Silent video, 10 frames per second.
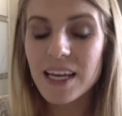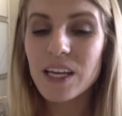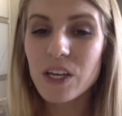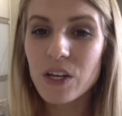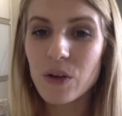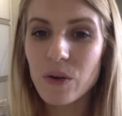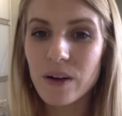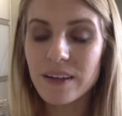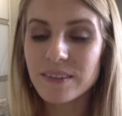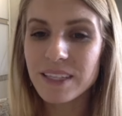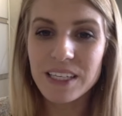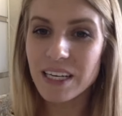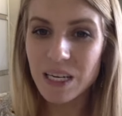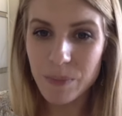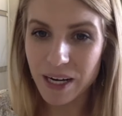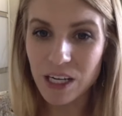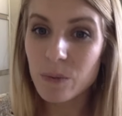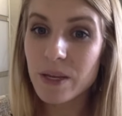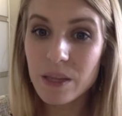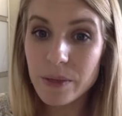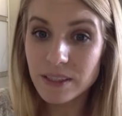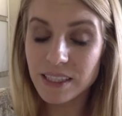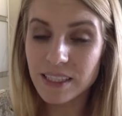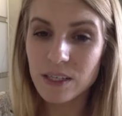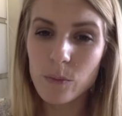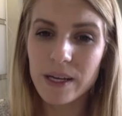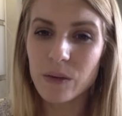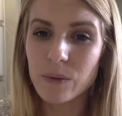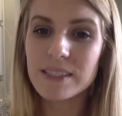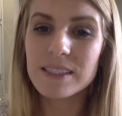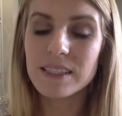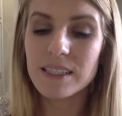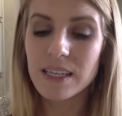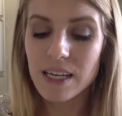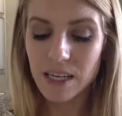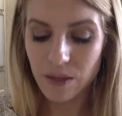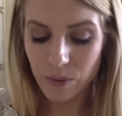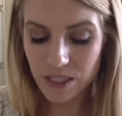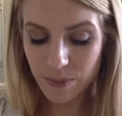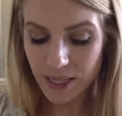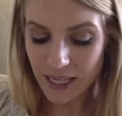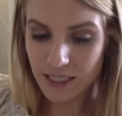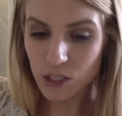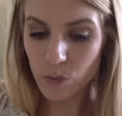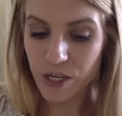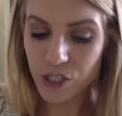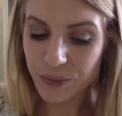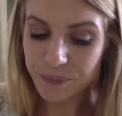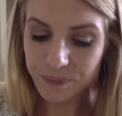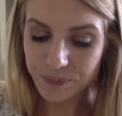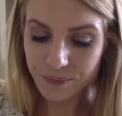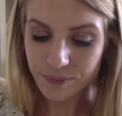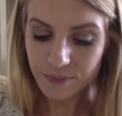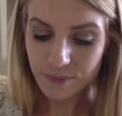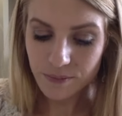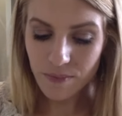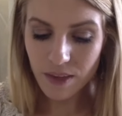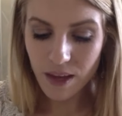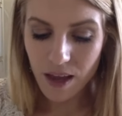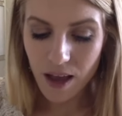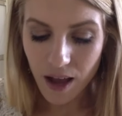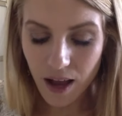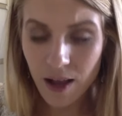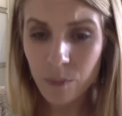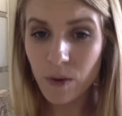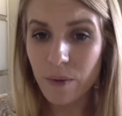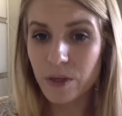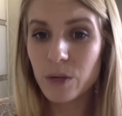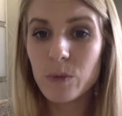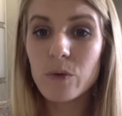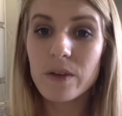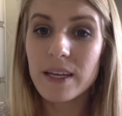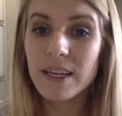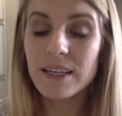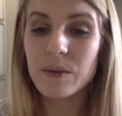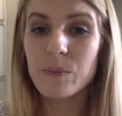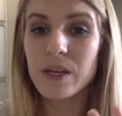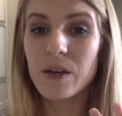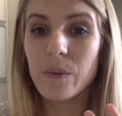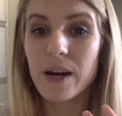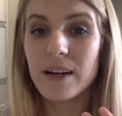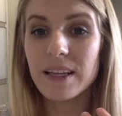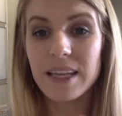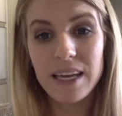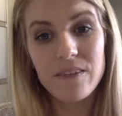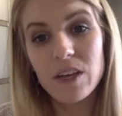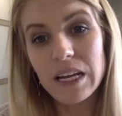anybody could be in the building, and nobody wants to be in that situation. Right when you move in, be aware that they give you an